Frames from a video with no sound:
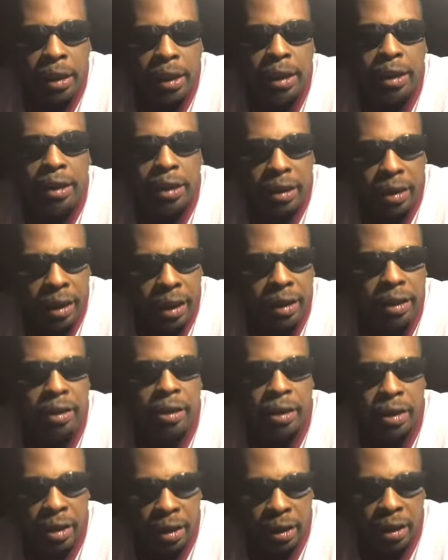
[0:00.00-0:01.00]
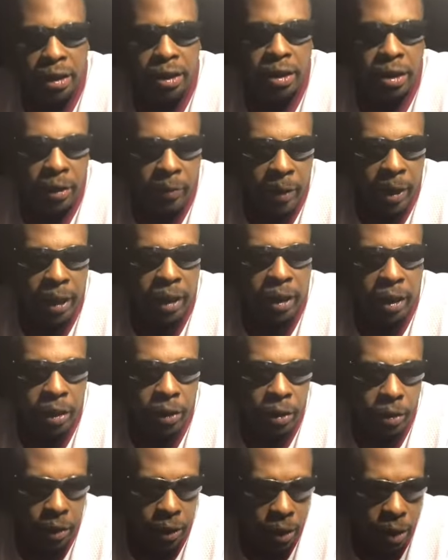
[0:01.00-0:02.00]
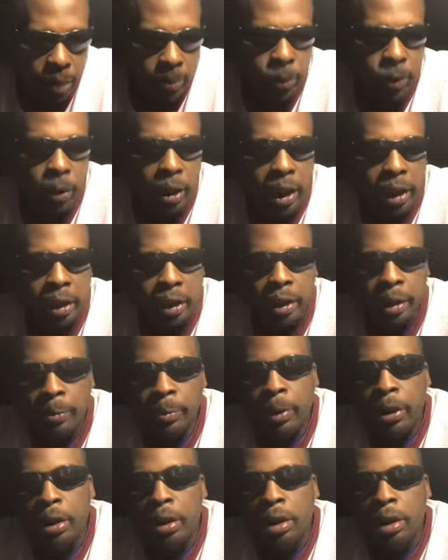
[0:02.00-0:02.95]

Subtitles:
think DeShazer this year right here, you're gonna see more out of him.